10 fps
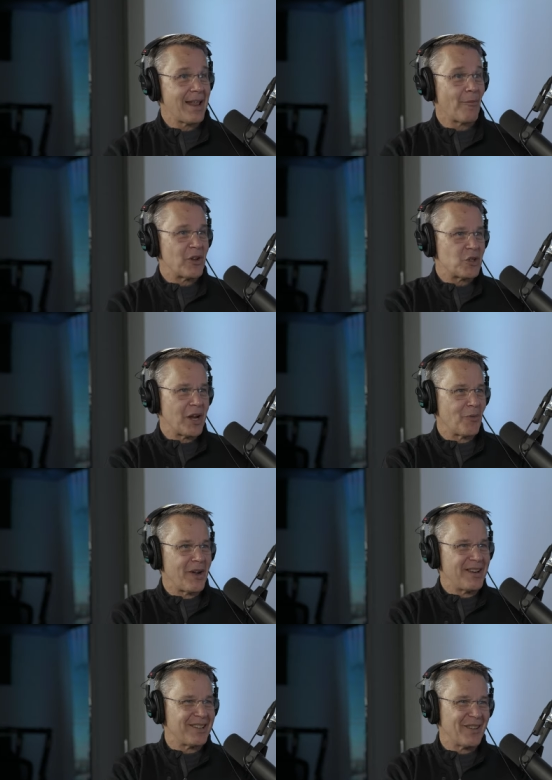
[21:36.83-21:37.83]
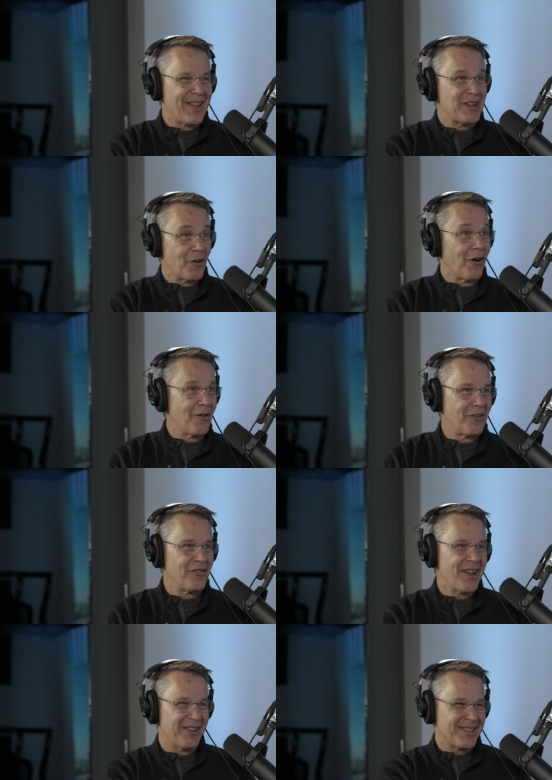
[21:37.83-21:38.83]
And I want to segue into then your heart for
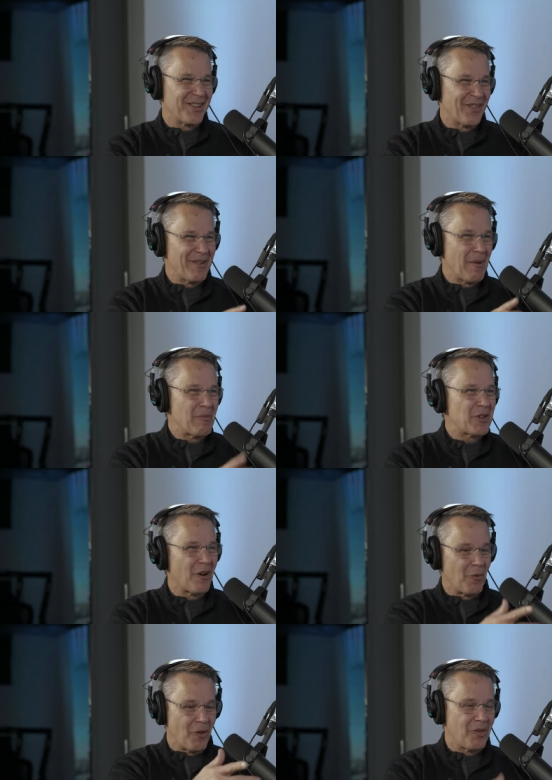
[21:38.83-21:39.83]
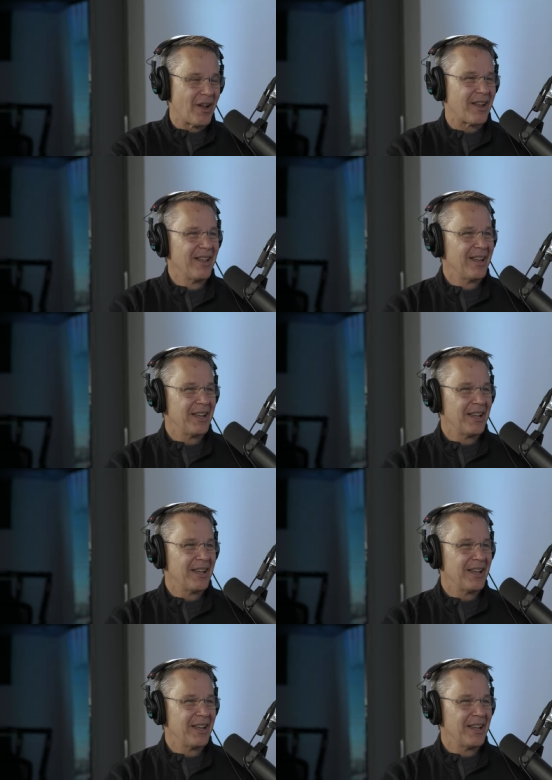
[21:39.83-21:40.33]
veterans. So yeah. you maybe start with, uh,